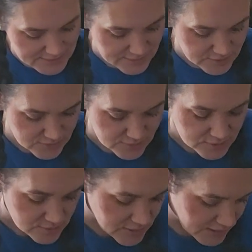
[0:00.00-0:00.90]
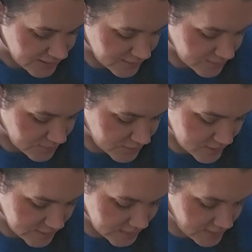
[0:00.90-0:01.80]
And so you guys will get
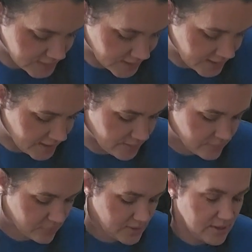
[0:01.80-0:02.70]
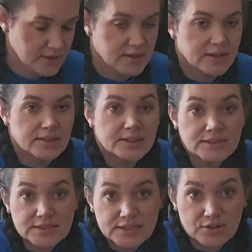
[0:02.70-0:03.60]
to see kind of how
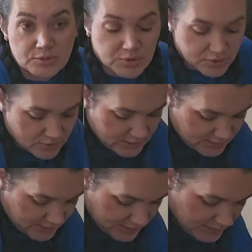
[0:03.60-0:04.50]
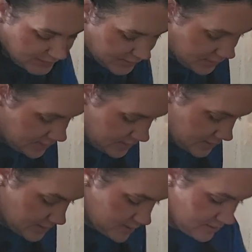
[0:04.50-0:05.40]
this litter progresses.
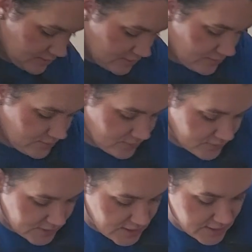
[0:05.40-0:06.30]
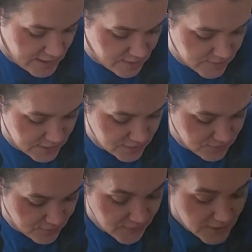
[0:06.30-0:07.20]
You know, you're seeing how they
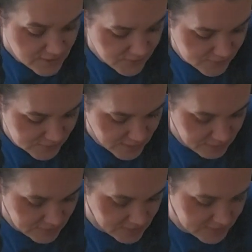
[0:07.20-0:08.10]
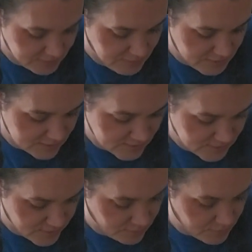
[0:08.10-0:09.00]
do the very first time that they experience the
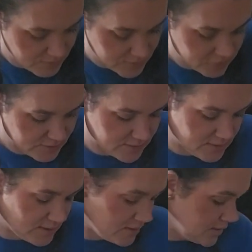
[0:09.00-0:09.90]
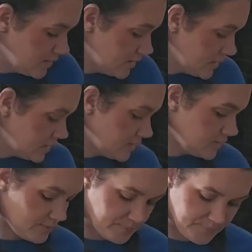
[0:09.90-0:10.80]
toothbrush.
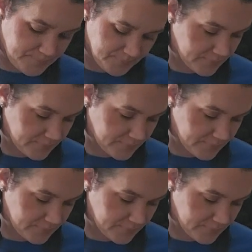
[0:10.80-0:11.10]
And